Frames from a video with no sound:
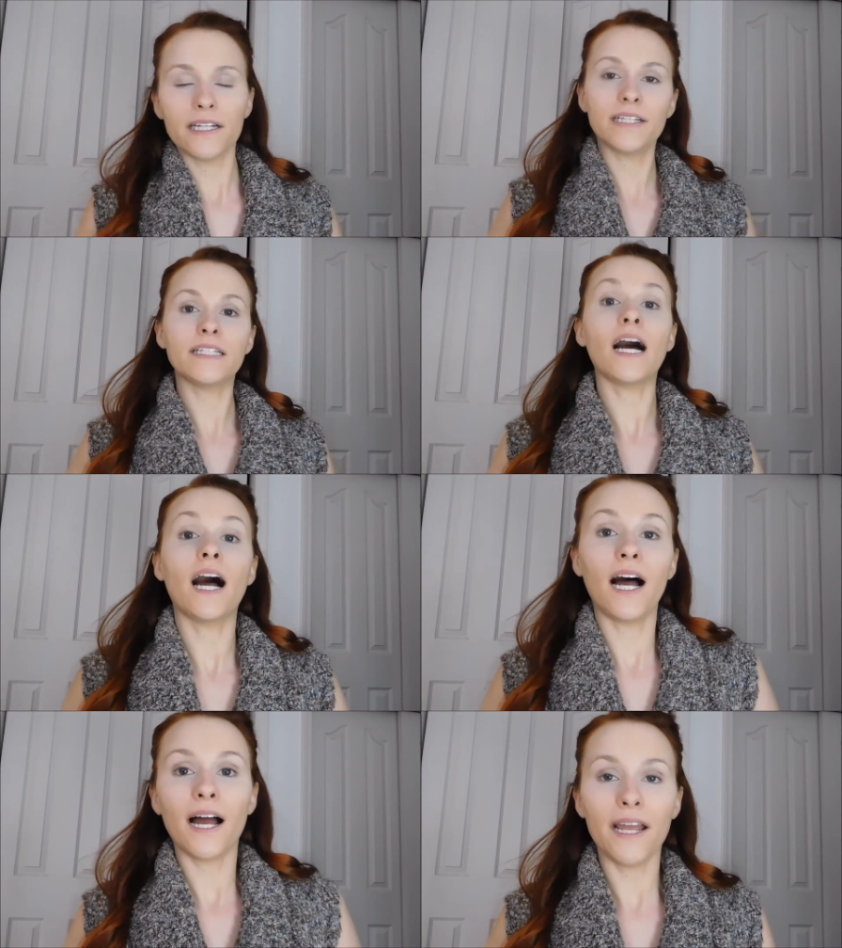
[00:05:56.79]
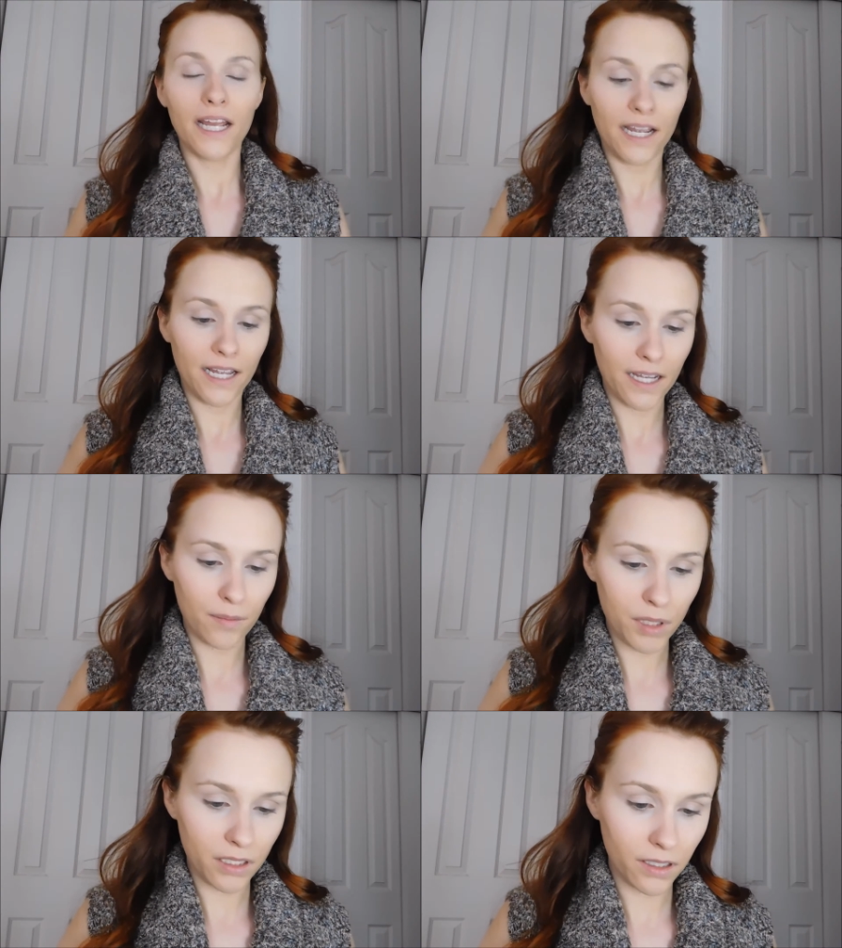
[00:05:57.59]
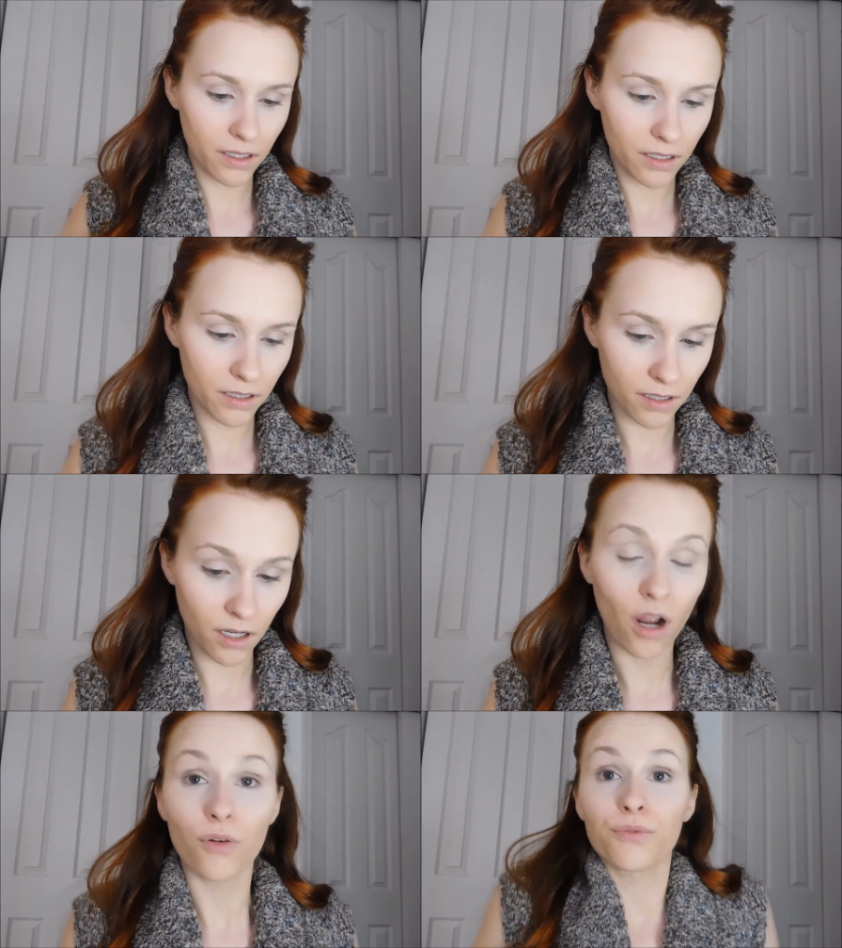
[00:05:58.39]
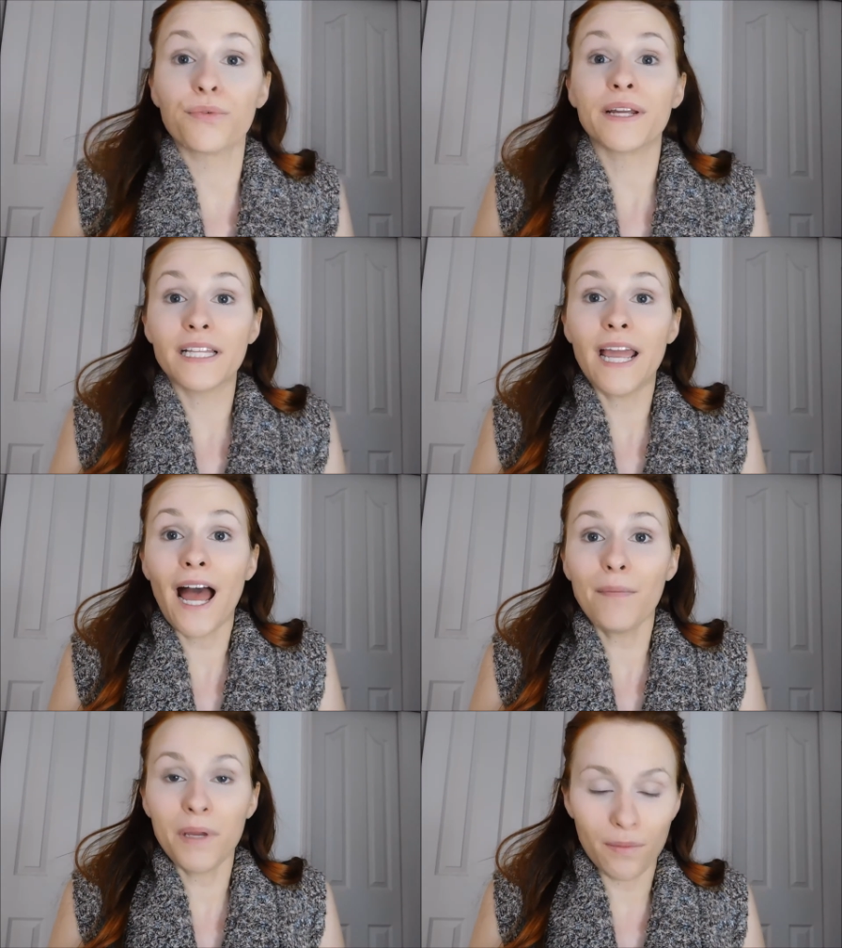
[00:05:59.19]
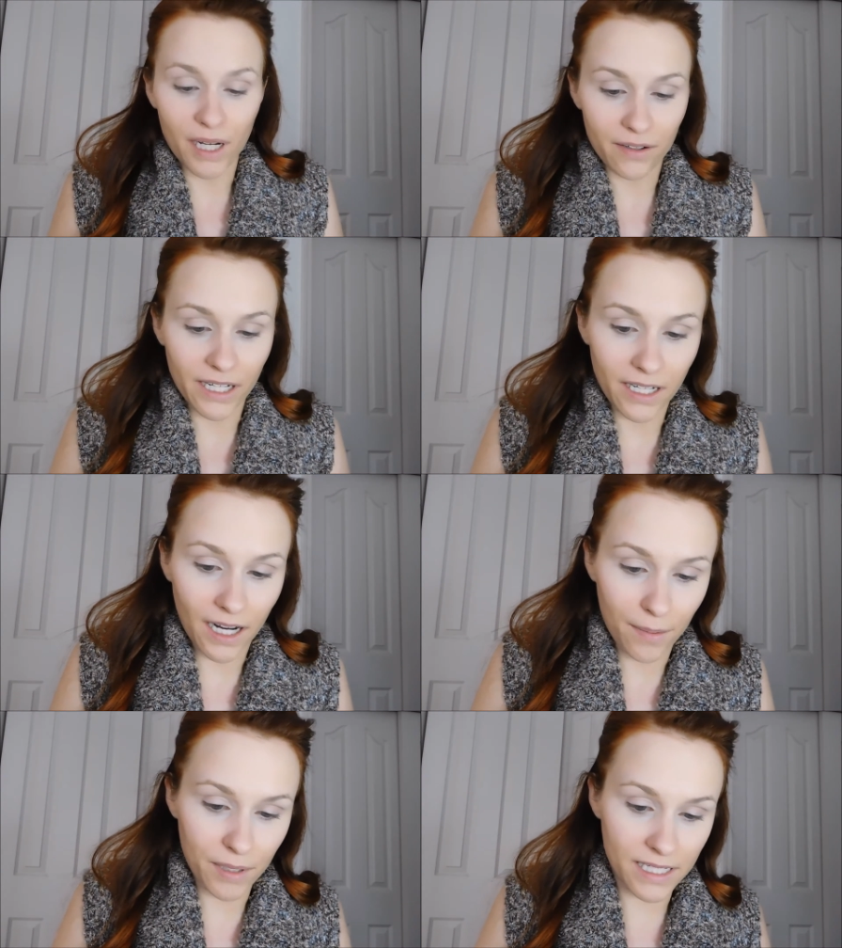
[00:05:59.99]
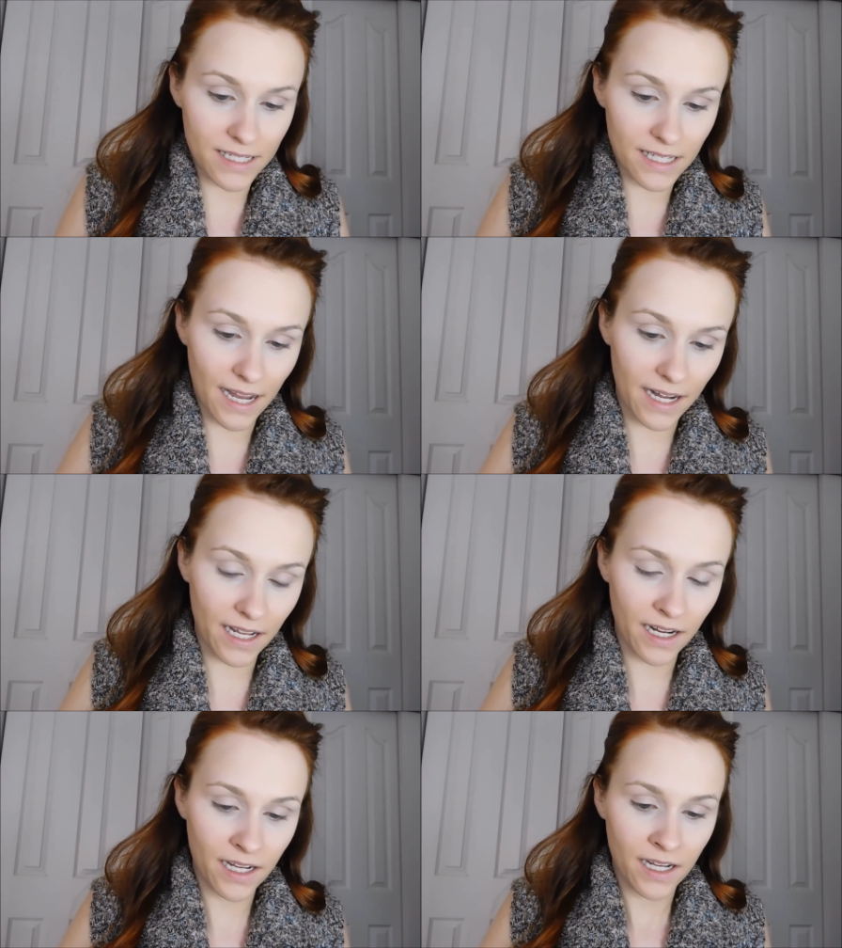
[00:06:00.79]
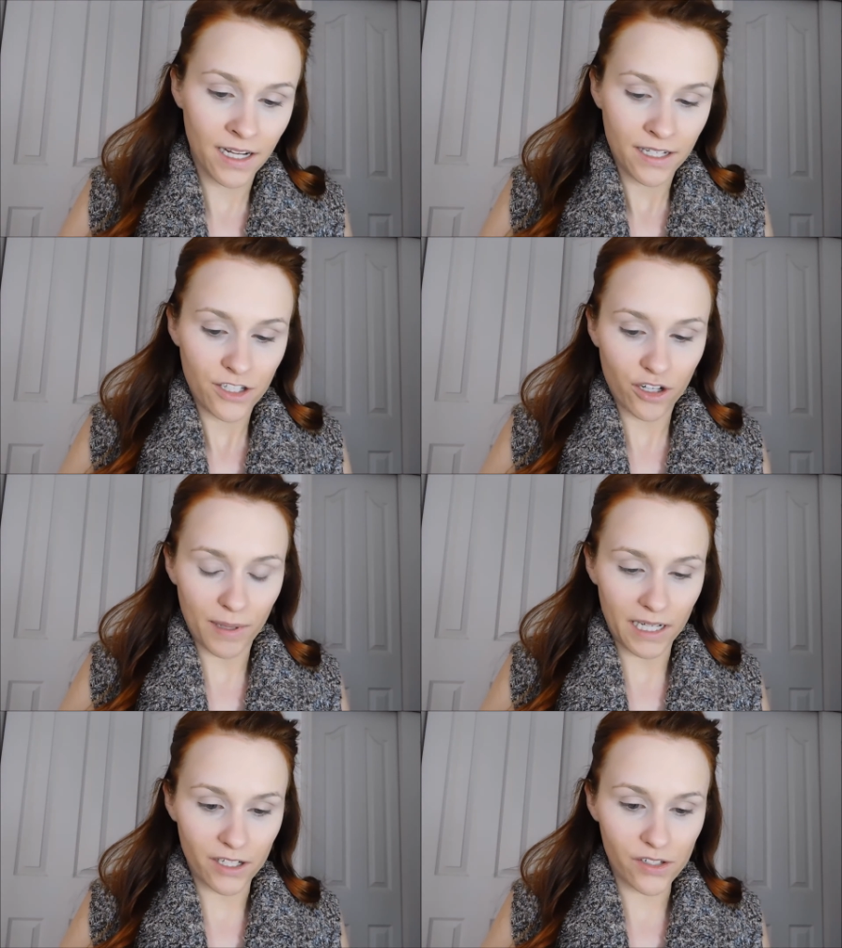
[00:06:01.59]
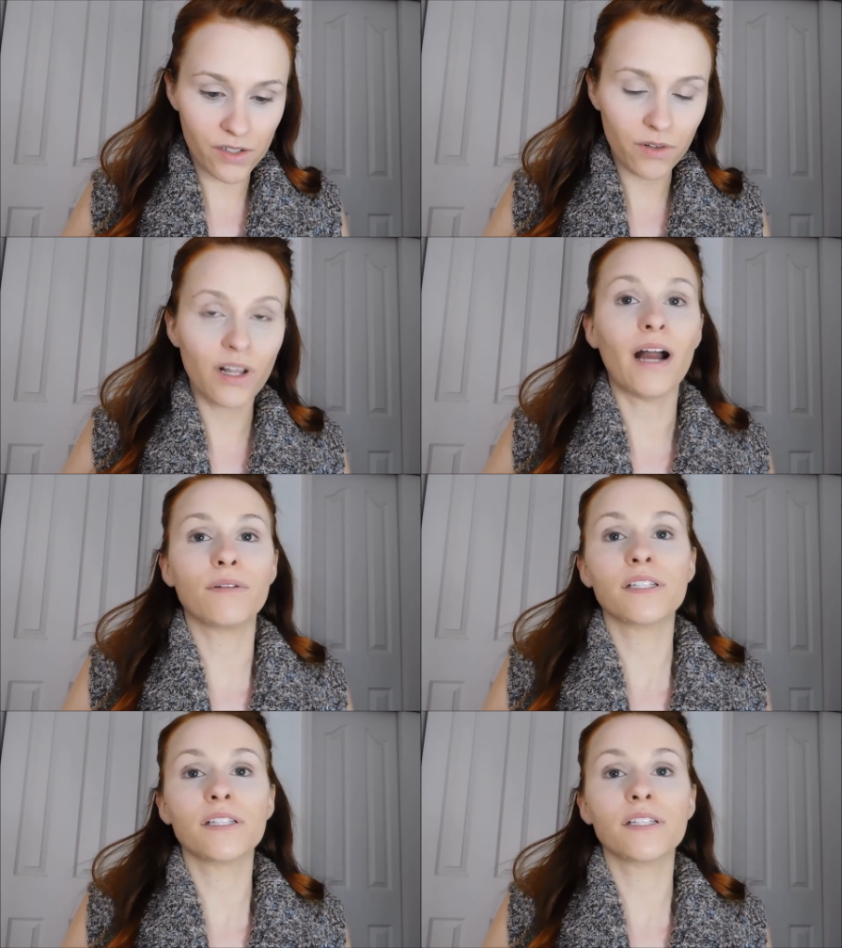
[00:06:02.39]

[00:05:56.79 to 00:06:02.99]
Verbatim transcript: and I am really happy about it. I'm excited to go back to school. I